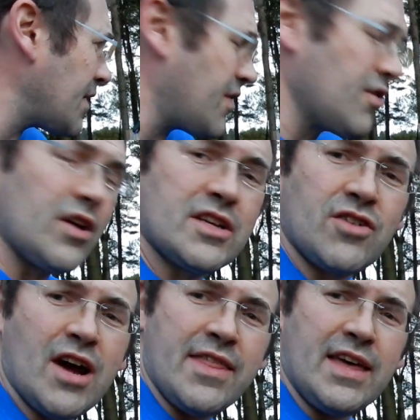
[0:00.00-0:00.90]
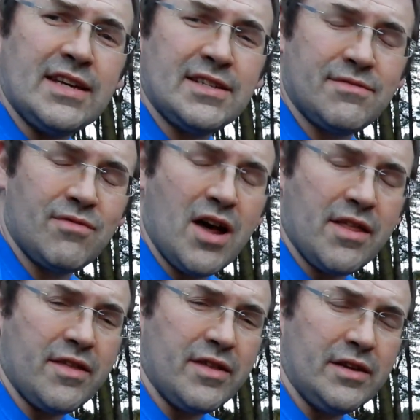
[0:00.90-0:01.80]
I thought I'd try this
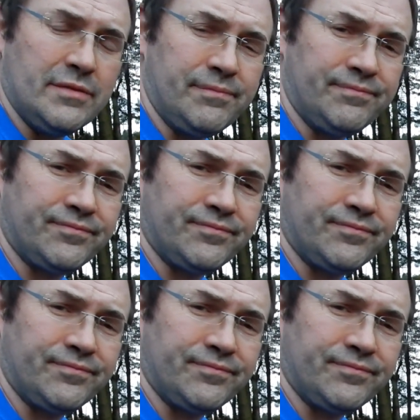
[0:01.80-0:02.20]
rather than